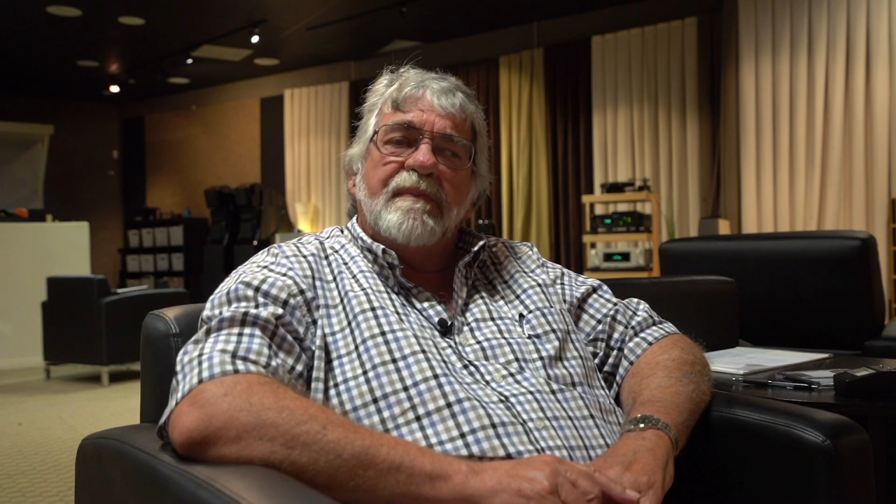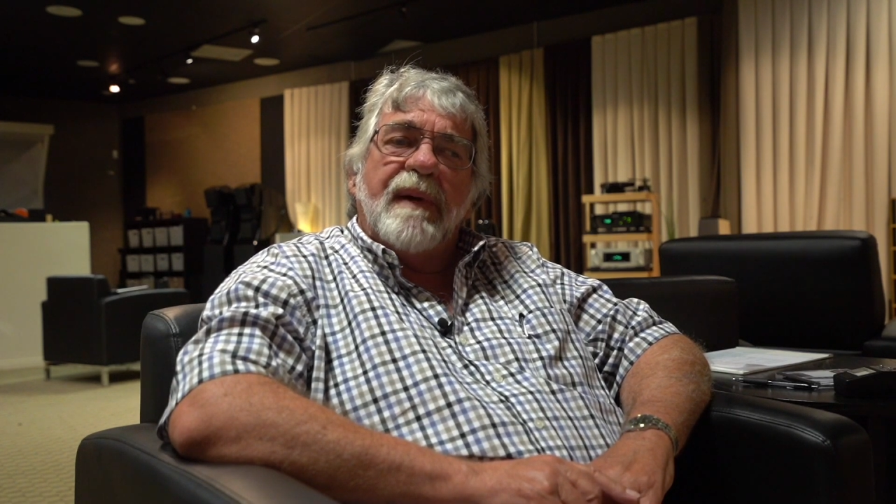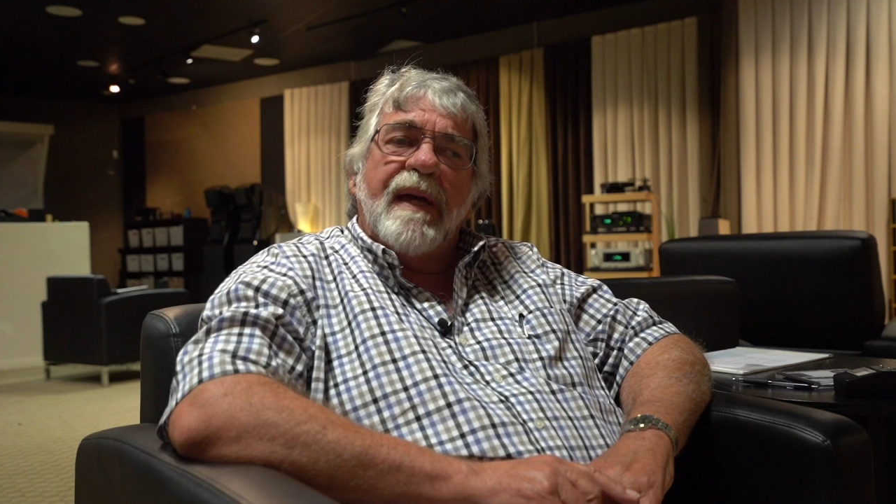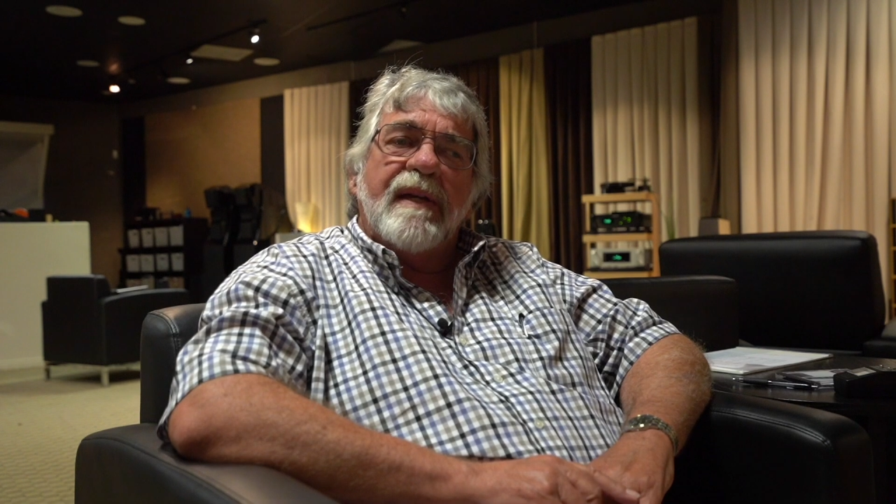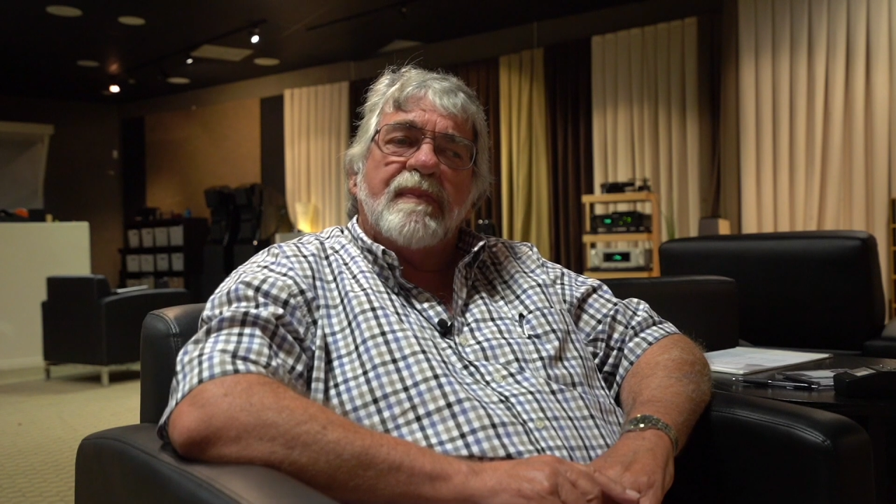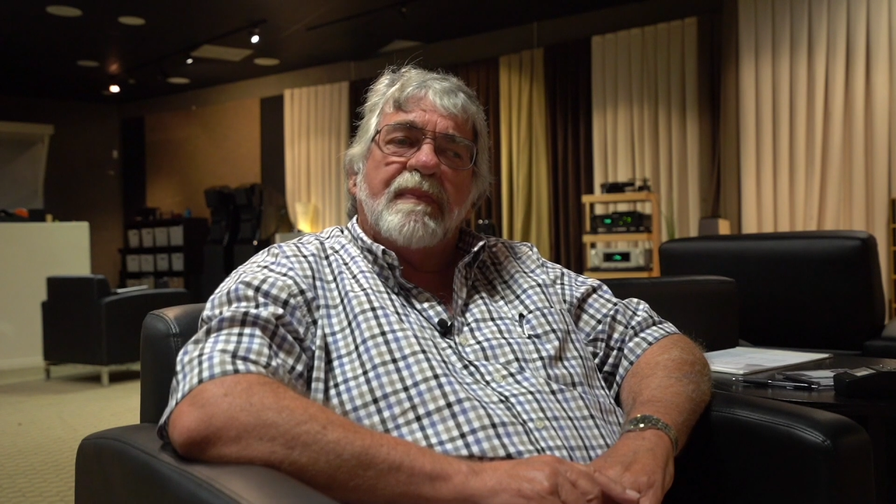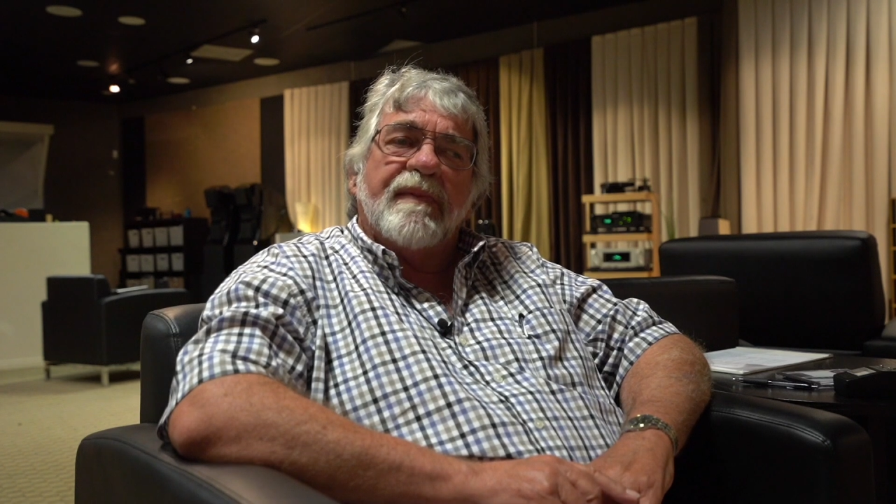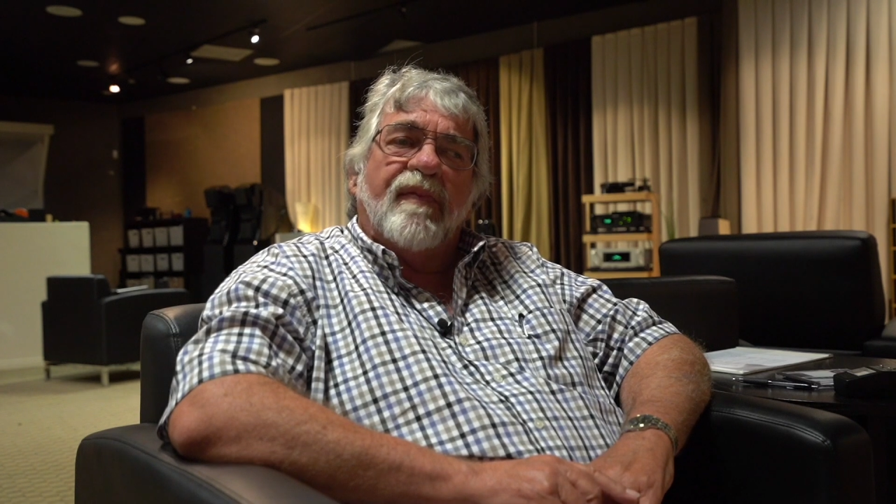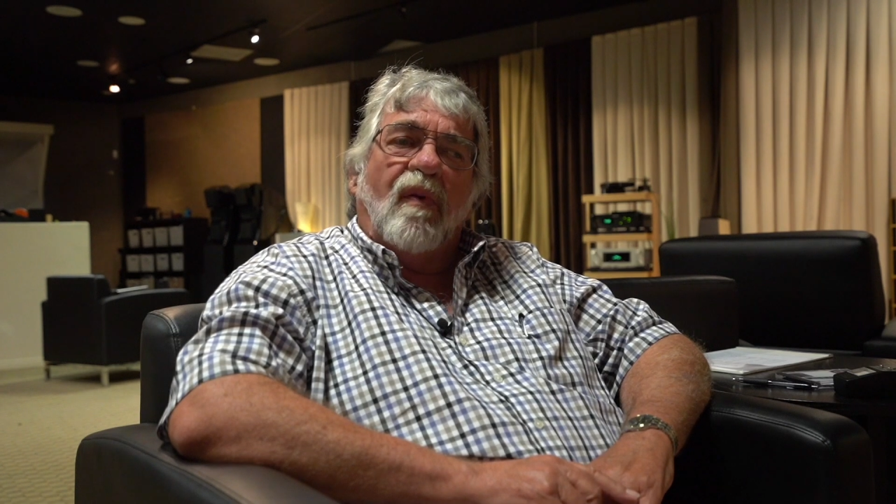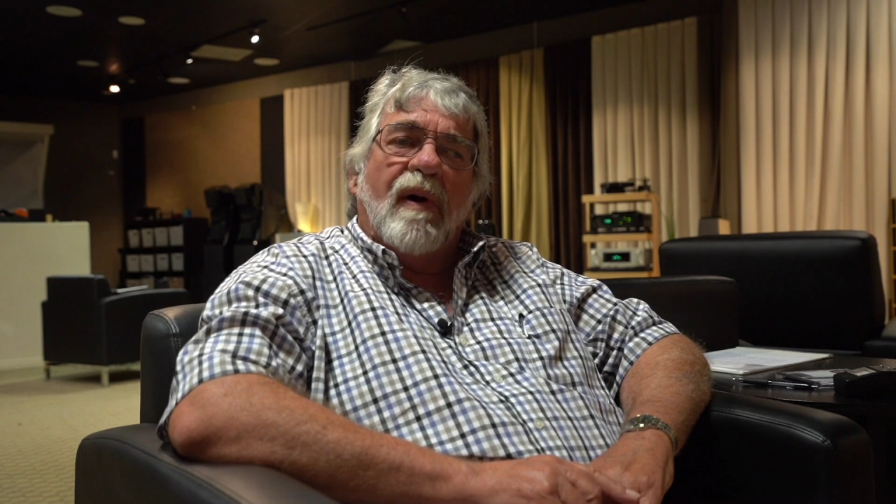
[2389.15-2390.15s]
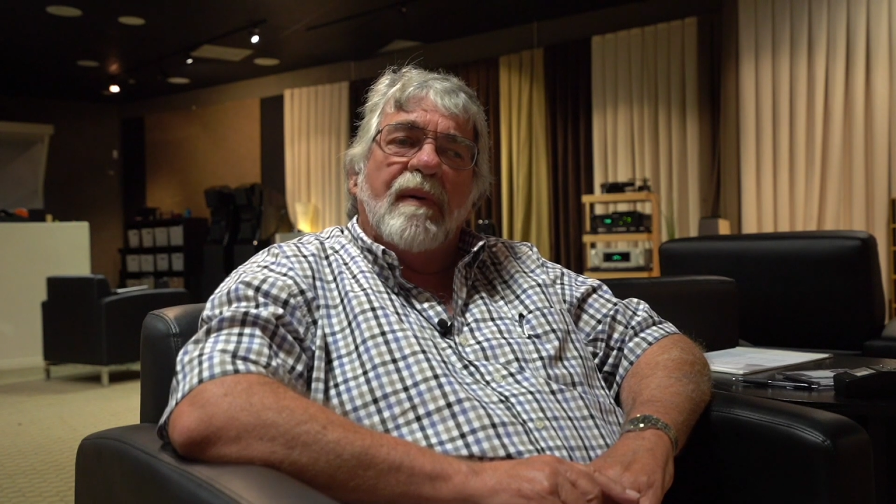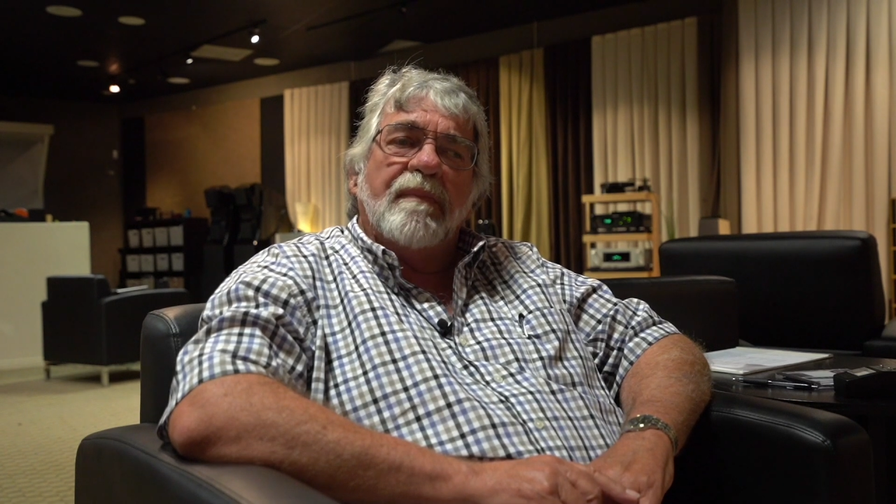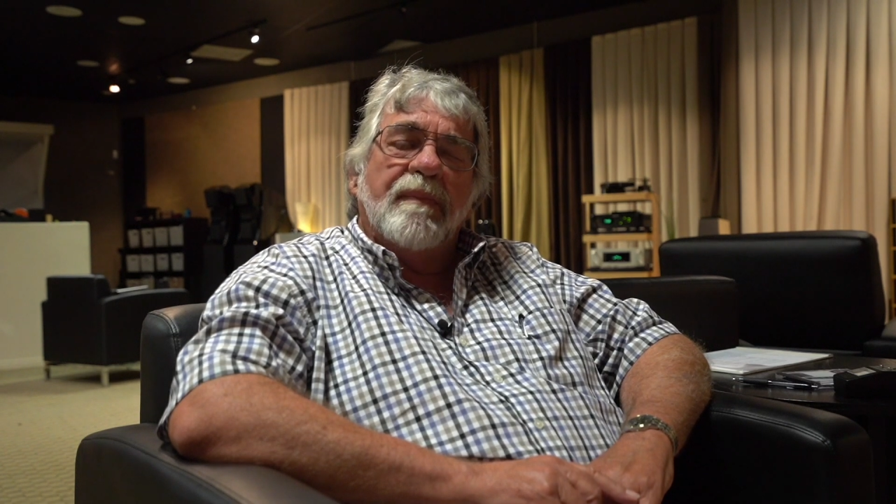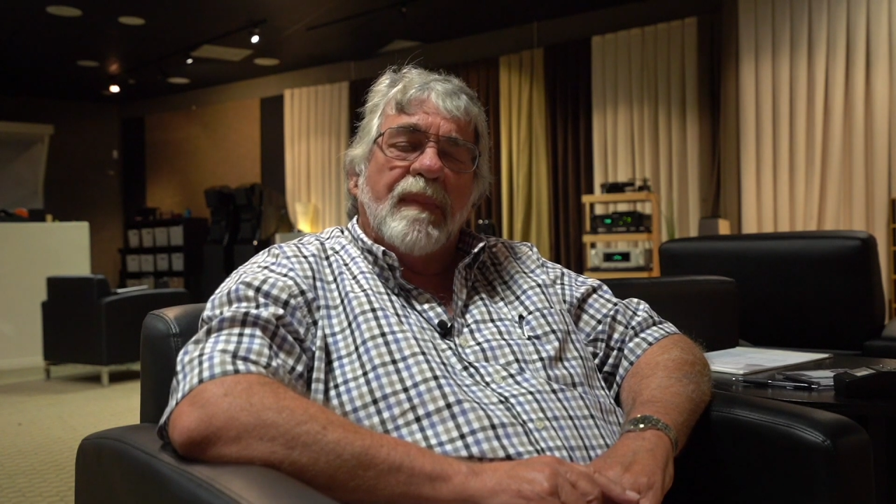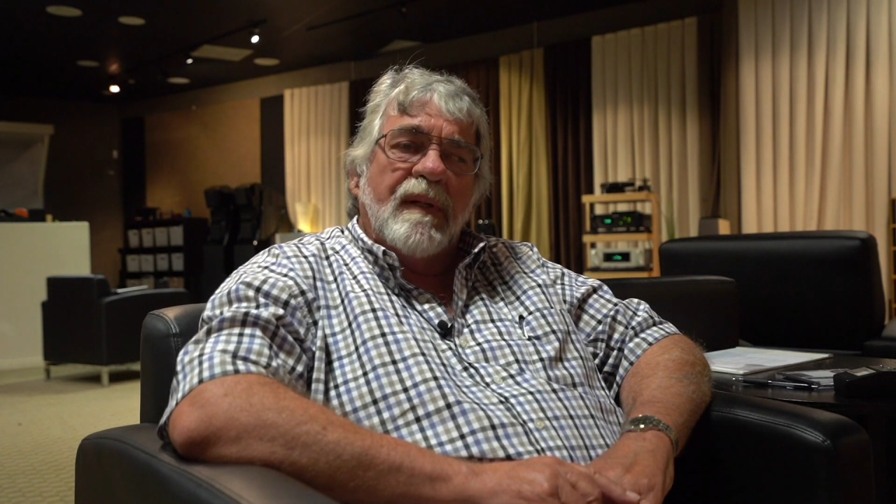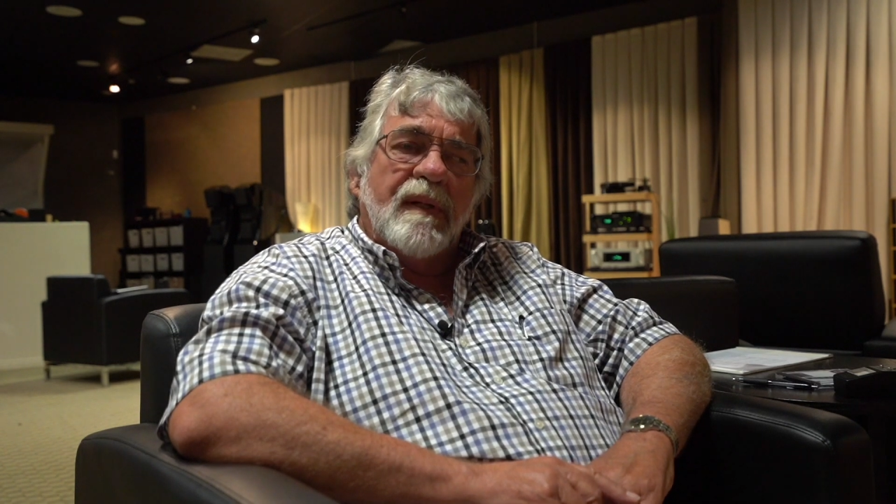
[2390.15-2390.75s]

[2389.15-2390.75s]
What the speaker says: bass perform